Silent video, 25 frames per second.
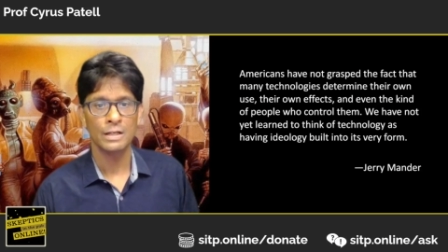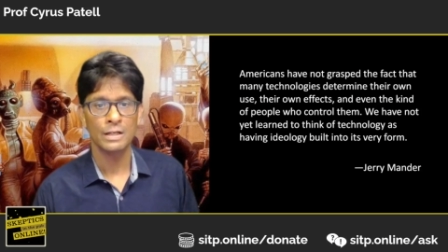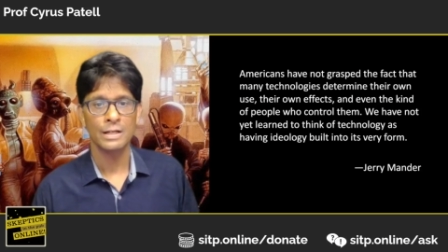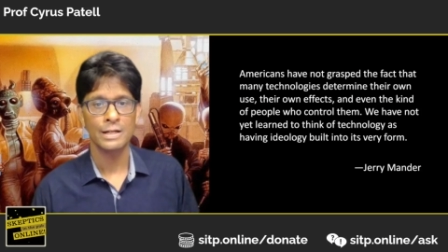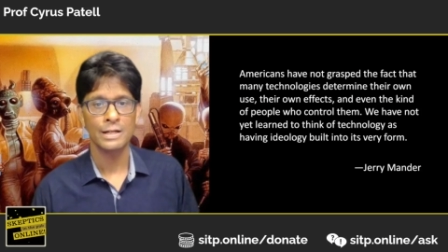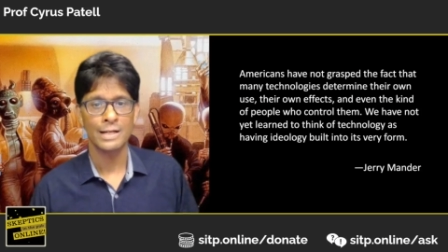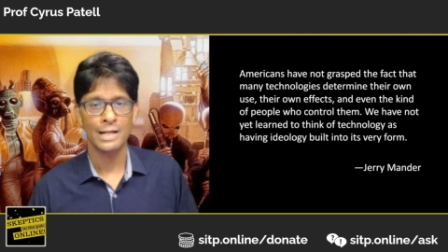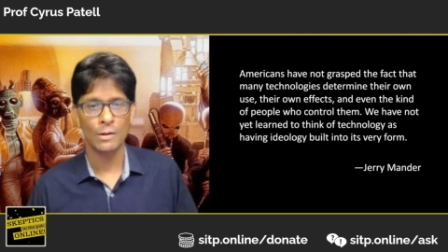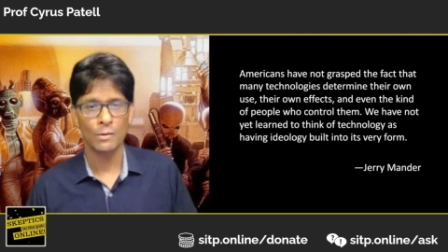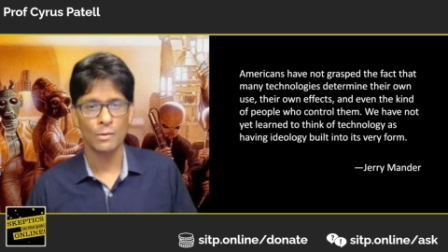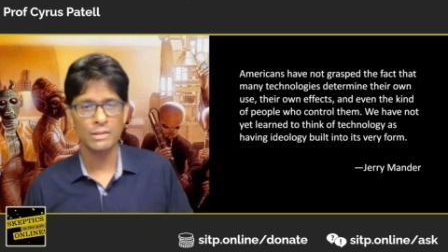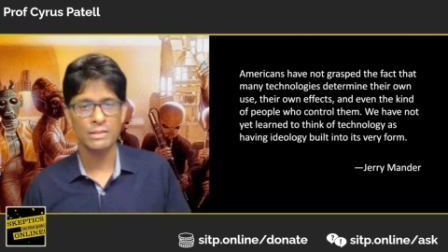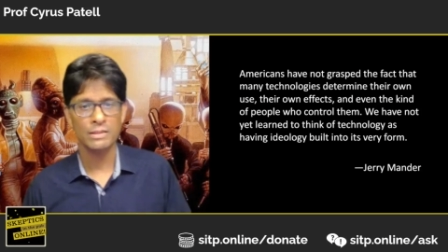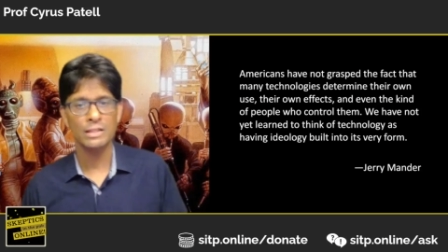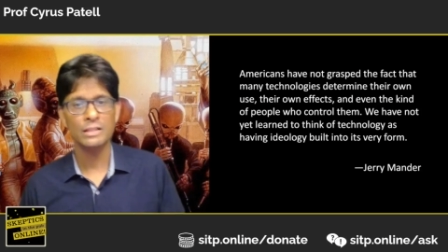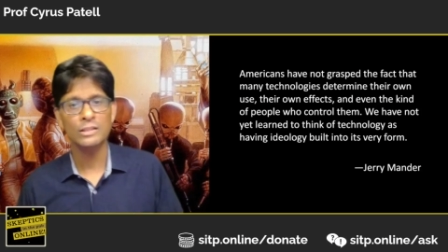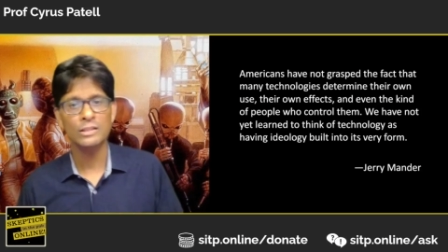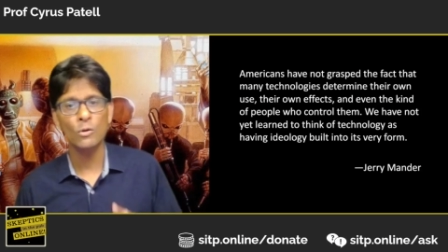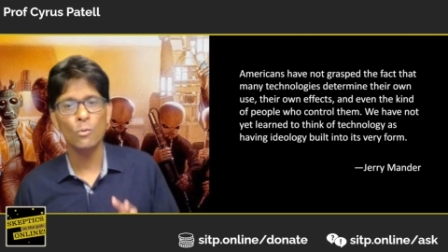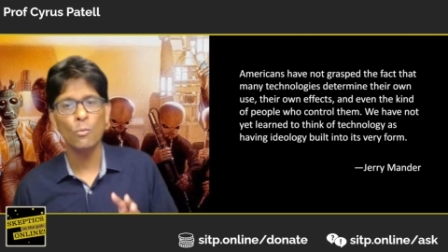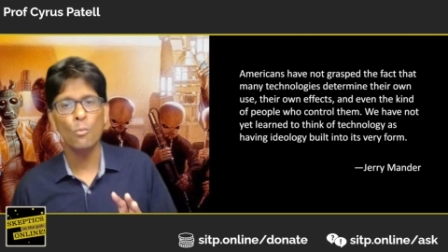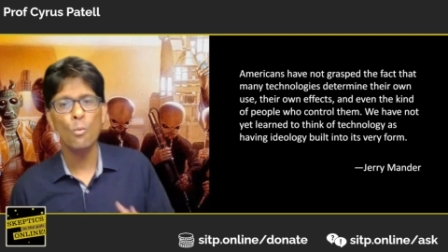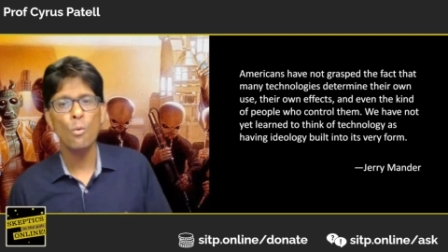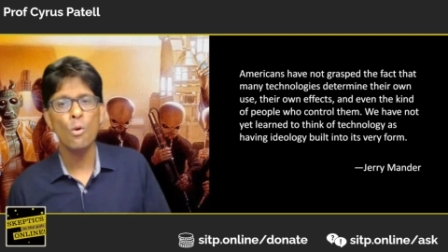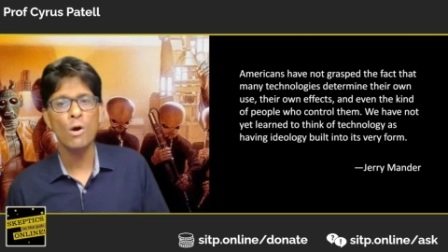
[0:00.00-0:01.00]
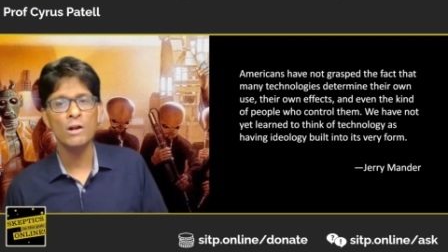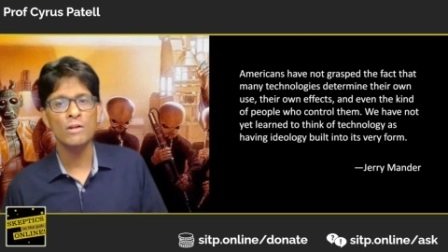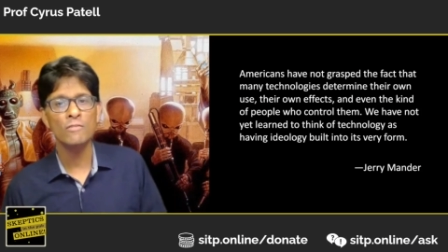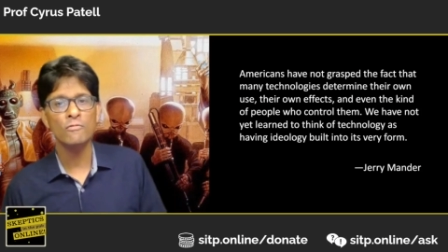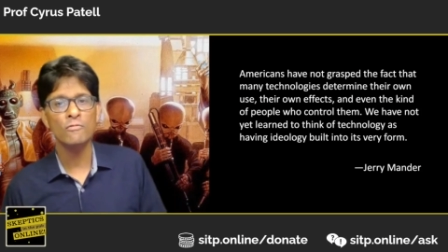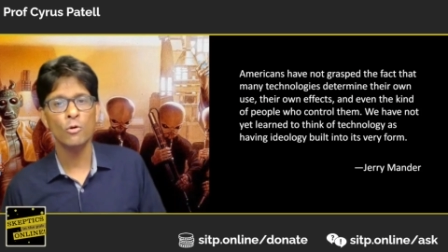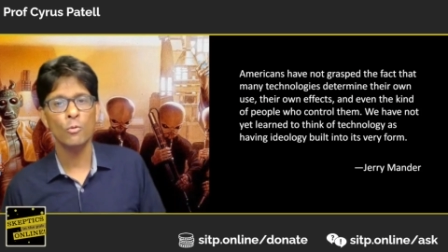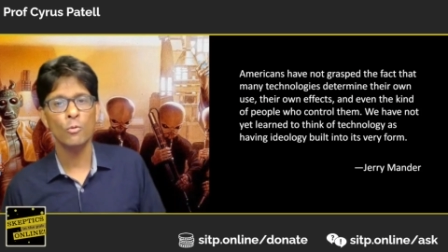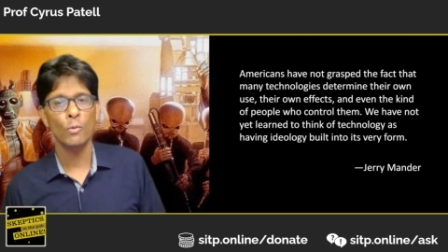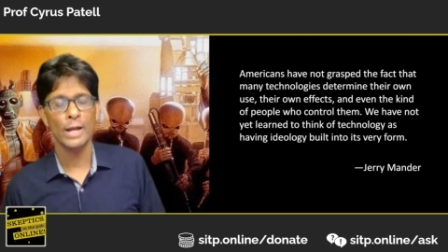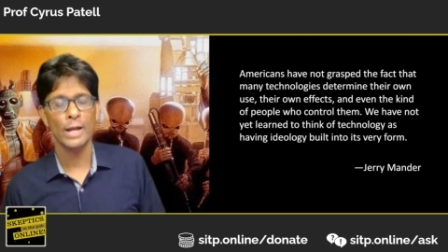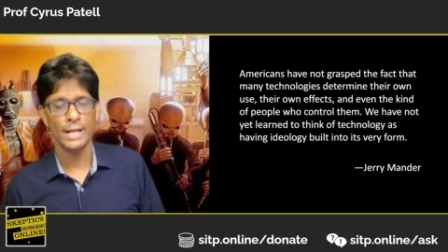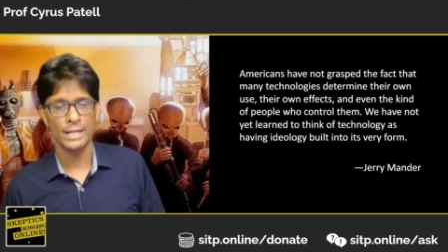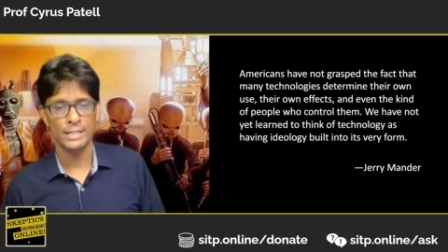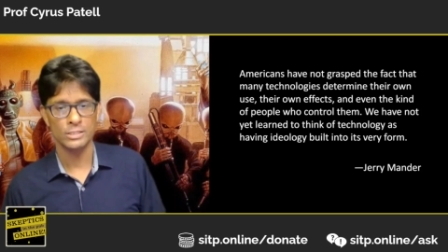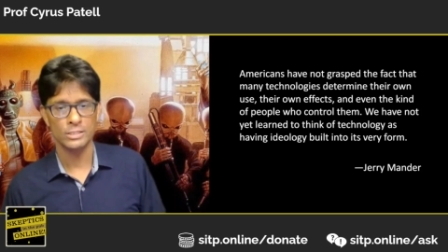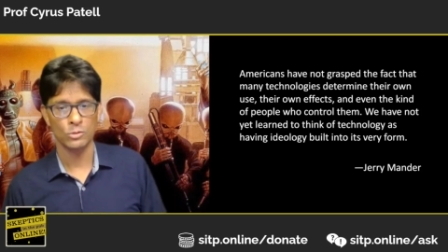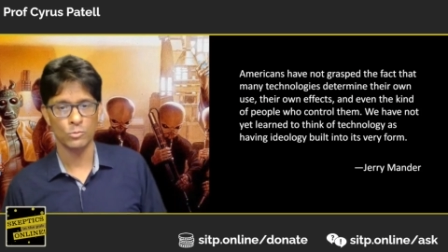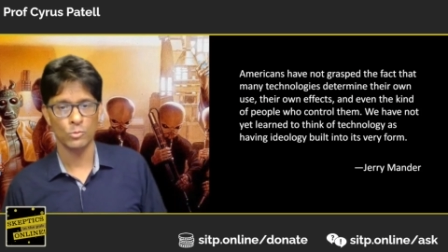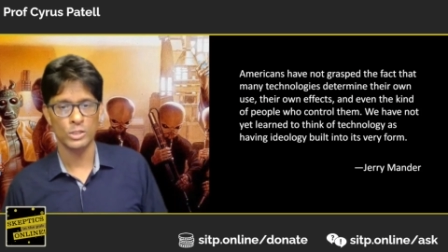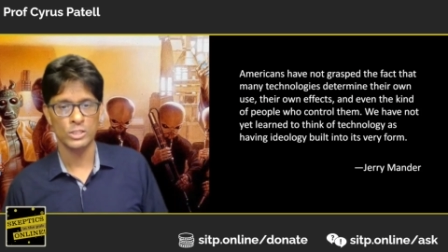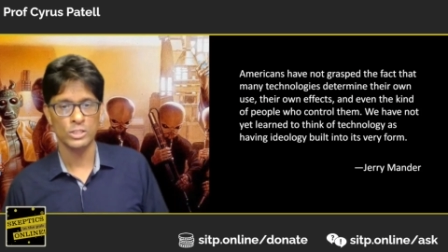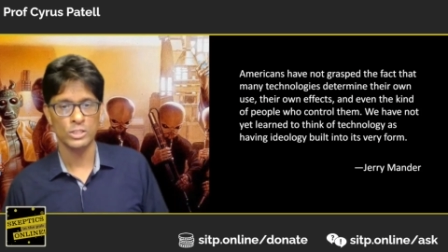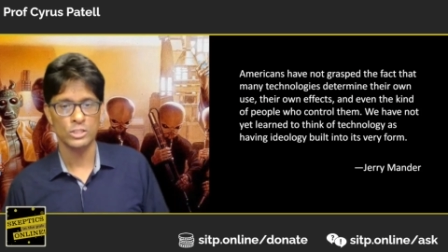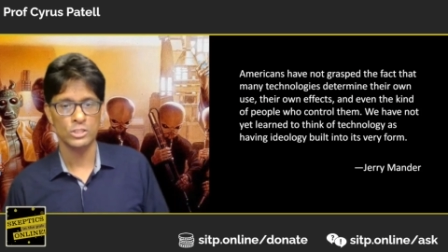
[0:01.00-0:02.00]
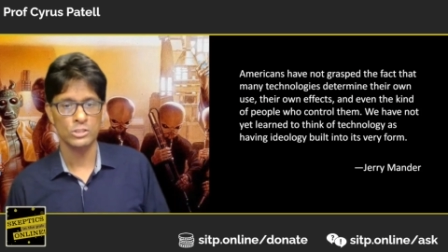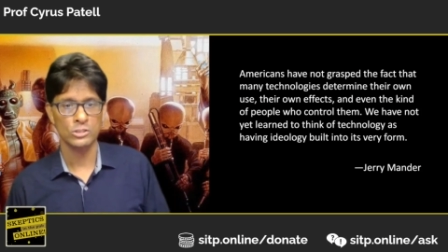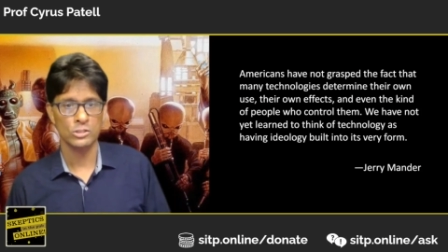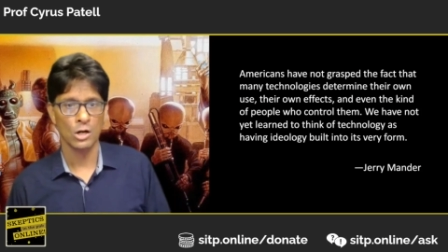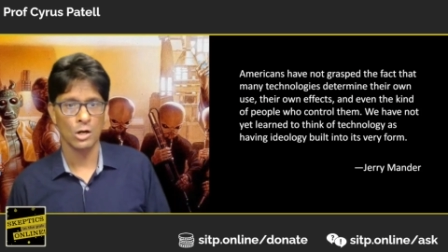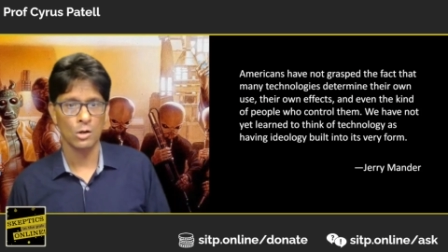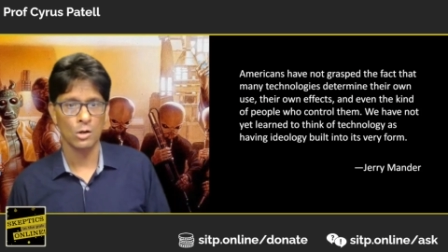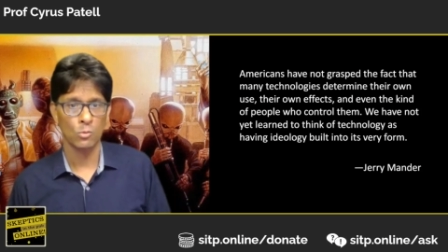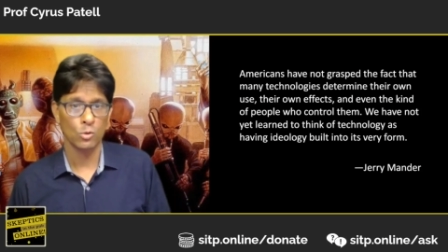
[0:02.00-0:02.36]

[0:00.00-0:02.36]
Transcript: Now, I think that one of the ways in which Star